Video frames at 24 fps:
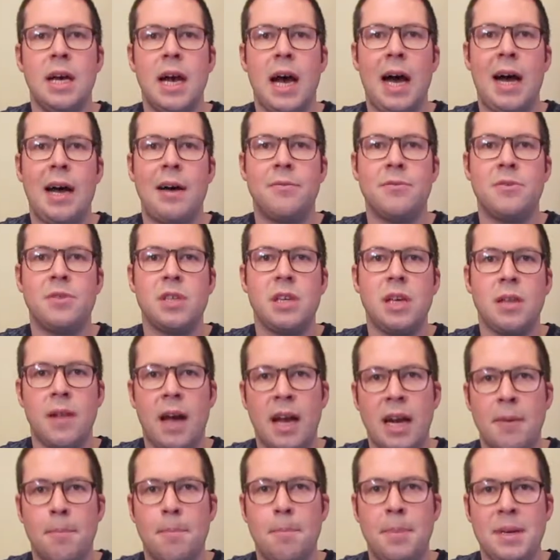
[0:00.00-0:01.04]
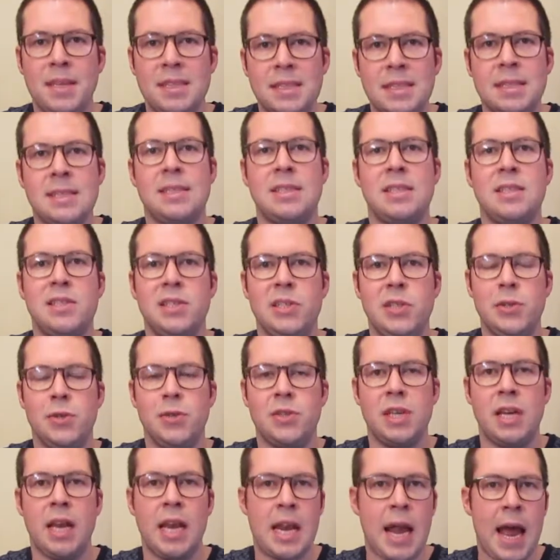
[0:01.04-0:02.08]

Obviously, a lot of businesses use it.